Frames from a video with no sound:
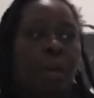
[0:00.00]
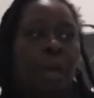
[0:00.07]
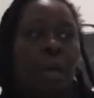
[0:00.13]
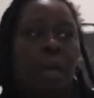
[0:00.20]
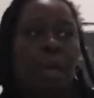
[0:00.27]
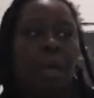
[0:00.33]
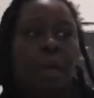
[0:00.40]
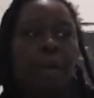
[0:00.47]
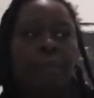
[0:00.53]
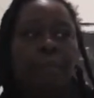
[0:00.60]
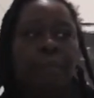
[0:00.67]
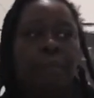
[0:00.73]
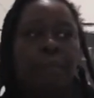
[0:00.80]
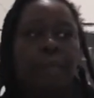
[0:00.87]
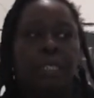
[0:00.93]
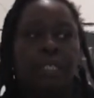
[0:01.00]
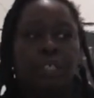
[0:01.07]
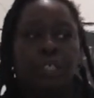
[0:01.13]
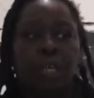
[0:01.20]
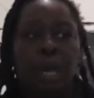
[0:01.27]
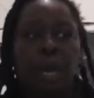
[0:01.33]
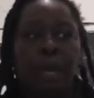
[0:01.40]
As a
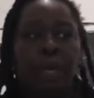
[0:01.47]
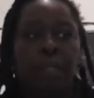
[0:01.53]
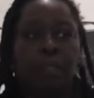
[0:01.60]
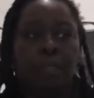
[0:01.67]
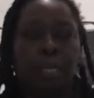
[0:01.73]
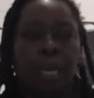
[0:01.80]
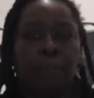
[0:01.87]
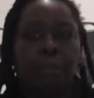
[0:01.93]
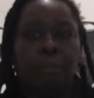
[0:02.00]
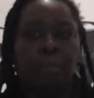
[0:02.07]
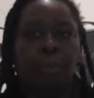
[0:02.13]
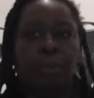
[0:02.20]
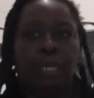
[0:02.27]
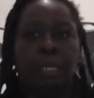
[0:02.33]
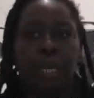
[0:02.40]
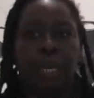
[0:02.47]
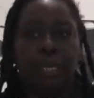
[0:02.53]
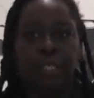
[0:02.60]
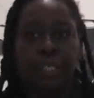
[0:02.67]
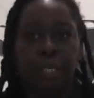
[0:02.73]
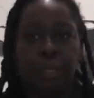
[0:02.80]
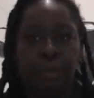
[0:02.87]
child, I was born in
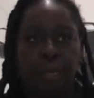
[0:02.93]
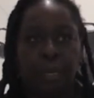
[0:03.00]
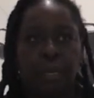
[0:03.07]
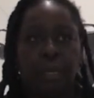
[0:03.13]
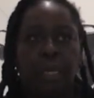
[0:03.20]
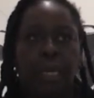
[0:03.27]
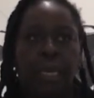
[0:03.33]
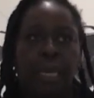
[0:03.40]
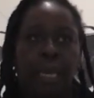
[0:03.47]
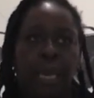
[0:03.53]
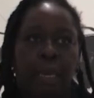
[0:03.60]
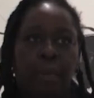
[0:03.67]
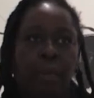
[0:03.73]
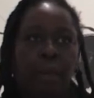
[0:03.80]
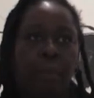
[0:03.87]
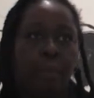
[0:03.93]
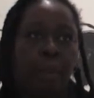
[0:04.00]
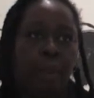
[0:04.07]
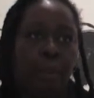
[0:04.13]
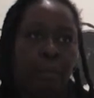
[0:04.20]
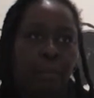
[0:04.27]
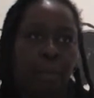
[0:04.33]
Nigeria, and
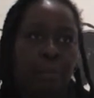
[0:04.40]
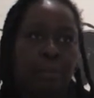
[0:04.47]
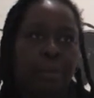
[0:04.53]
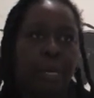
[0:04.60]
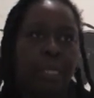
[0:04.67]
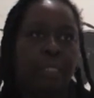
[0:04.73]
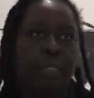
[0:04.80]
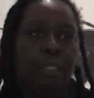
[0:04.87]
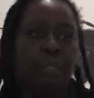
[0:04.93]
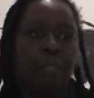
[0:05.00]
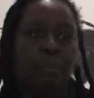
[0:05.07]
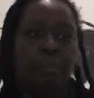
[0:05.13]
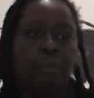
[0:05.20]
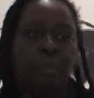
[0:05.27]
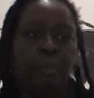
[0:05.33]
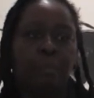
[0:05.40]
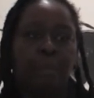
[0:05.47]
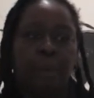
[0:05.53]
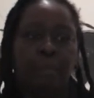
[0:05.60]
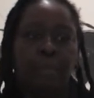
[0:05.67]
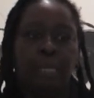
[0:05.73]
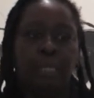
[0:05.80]
I emigrated with my
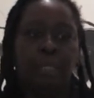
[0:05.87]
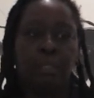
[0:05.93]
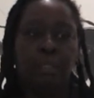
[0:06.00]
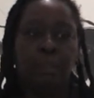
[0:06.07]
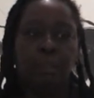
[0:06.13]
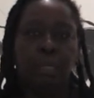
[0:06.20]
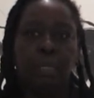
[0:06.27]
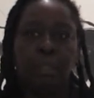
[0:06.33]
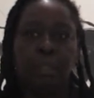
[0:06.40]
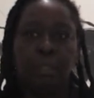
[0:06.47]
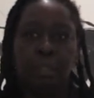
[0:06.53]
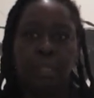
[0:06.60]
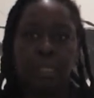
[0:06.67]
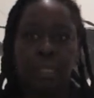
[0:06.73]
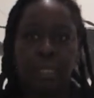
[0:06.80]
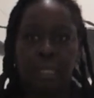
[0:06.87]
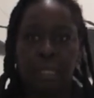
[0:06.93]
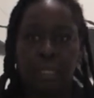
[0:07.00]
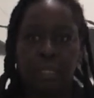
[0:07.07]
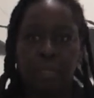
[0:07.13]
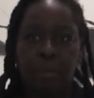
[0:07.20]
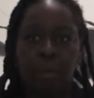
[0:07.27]
family to London as a
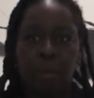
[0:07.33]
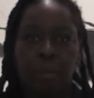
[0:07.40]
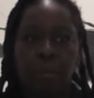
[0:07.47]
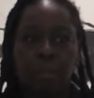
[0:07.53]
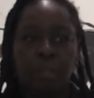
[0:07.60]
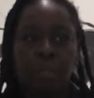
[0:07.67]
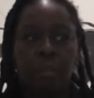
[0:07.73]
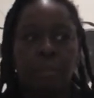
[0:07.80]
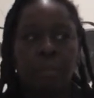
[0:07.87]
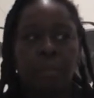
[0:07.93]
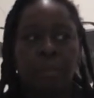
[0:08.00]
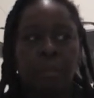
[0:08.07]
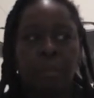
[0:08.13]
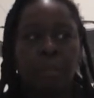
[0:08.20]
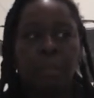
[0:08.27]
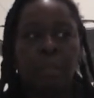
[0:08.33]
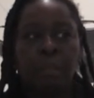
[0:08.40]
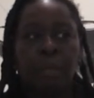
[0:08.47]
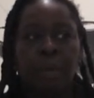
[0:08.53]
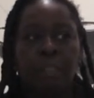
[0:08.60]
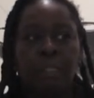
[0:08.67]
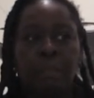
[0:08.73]
6-year-old. So
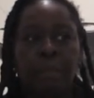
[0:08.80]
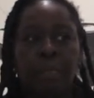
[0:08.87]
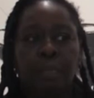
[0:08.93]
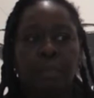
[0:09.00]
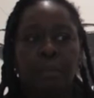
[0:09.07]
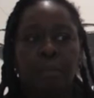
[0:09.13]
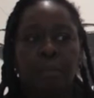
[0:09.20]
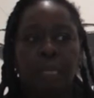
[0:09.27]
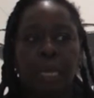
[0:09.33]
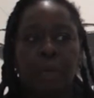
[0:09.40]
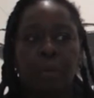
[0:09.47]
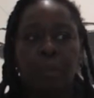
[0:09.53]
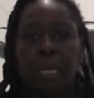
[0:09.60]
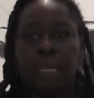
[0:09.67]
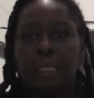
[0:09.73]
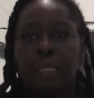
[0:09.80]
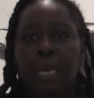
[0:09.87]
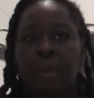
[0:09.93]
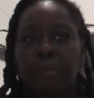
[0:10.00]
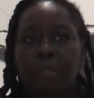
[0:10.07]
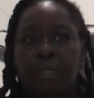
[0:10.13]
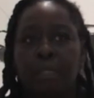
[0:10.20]
I spent all that
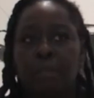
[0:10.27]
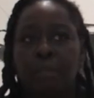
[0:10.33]
time just